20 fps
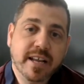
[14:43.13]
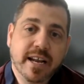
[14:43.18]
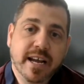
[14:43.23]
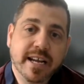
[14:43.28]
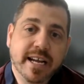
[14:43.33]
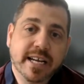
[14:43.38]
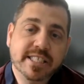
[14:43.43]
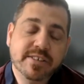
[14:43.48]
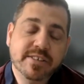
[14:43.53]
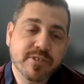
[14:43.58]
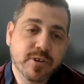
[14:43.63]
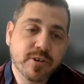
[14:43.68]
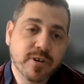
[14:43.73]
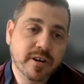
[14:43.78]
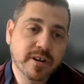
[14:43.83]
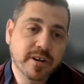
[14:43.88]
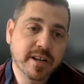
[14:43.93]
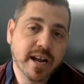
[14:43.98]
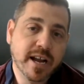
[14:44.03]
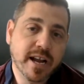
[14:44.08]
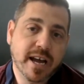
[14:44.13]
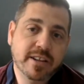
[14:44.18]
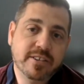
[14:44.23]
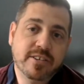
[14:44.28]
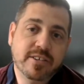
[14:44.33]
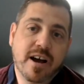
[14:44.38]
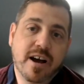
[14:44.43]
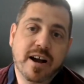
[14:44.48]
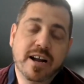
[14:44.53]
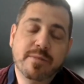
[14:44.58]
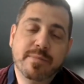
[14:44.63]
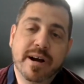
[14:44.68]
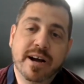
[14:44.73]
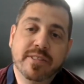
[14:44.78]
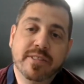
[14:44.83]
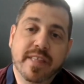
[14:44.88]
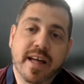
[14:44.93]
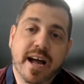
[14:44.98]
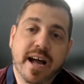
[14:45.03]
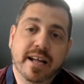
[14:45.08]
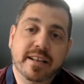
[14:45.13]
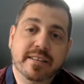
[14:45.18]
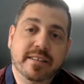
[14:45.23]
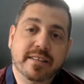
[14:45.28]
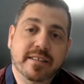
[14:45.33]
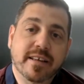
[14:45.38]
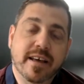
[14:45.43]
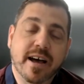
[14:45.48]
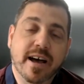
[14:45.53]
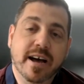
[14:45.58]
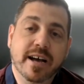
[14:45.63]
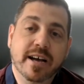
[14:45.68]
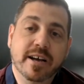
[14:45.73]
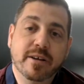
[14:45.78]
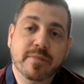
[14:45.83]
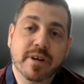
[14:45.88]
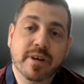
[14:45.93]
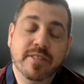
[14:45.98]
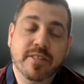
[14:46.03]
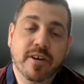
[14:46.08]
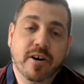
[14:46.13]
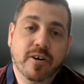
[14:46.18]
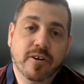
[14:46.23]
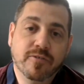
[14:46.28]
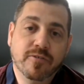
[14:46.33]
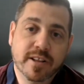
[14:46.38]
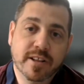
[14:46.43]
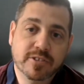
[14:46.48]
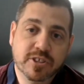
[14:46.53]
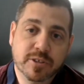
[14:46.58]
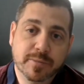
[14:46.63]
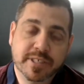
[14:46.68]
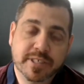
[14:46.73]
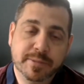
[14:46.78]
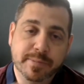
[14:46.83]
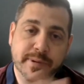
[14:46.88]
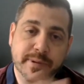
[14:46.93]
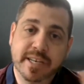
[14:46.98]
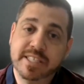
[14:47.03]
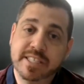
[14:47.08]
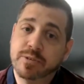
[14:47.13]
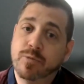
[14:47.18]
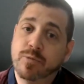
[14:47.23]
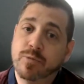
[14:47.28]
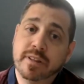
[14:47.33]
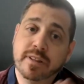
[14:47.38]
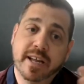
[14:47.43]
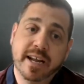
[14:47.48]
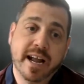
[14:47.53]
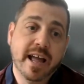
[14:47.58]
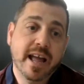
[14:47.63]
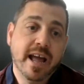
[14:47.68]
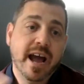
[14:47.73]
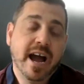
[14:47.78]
I guess if you all can kind of talk about that in the whole fellowship experience and